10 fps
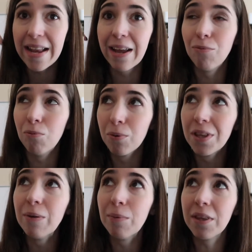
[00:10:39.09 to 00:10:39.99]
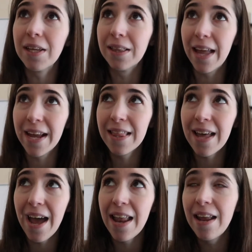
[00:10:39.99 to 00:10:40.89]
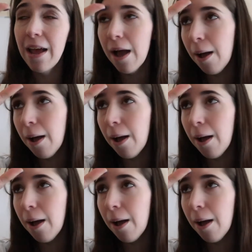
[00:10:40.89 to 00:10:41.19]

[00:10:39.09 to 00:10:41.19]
and I really like that